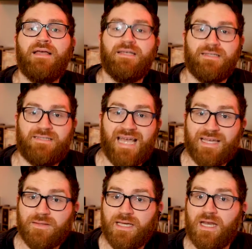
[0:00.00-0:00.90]

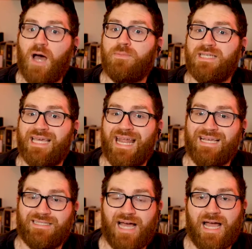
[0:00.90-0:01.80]
Secondly, an uptick in
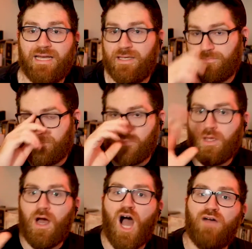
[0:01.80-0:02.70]
anxiety.
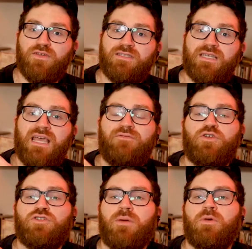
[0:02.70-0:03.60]
Obviously, if you're
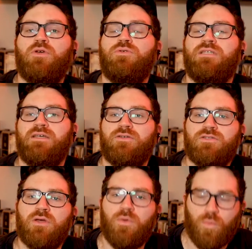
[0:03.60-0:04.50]
someone who deals
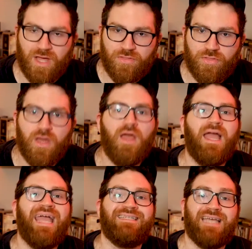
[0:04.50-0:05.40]
with
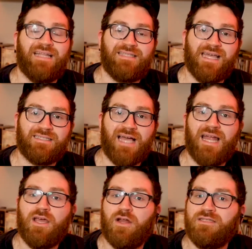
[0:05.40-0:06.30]
Intense
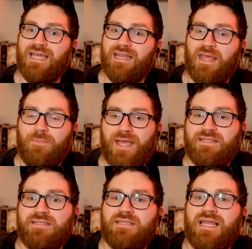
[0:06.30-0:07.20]
anxiety on a day to day
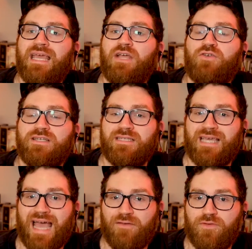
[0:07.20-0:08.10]
basis, an increase in
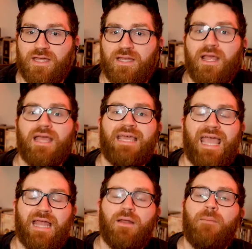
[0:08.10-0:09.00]
caffeine can